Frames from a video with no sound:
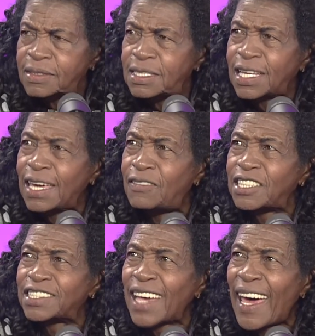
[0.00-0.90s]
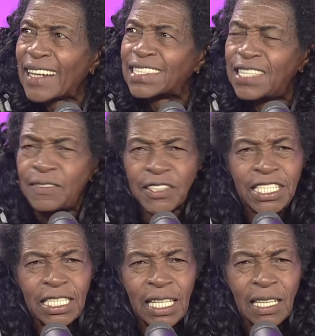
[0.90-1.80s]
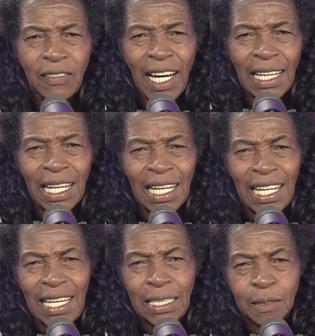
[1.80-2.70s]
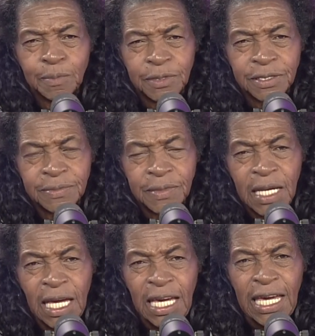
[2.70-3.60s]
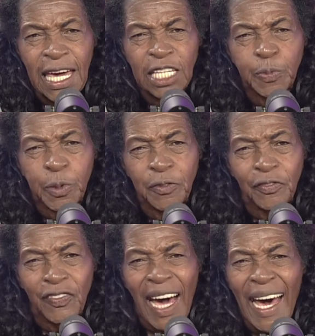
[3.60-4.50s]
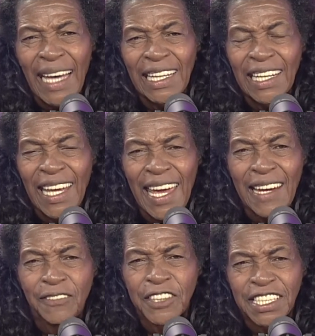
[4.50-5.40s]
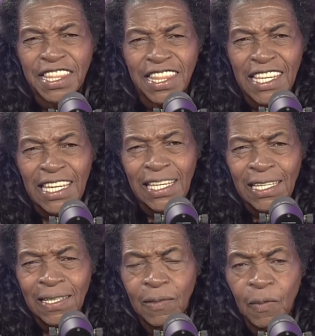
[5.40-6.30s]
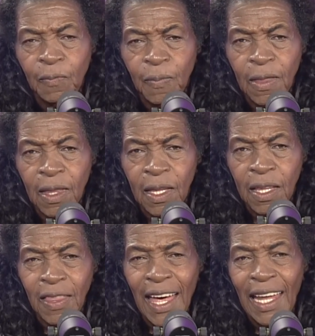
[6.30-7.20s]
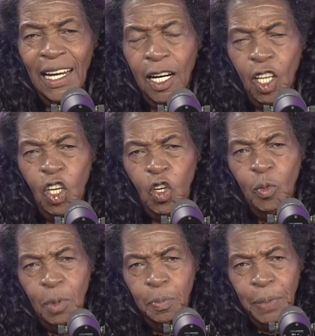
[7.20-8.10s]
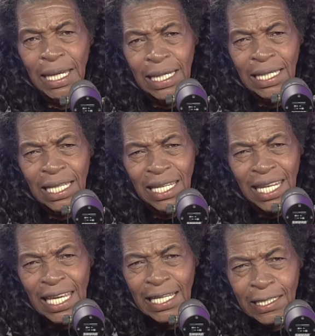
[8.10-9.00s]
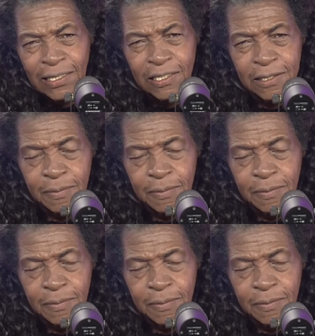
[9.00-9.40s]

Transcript: Give us activity of our limbs. He has provided everything that a human being needs.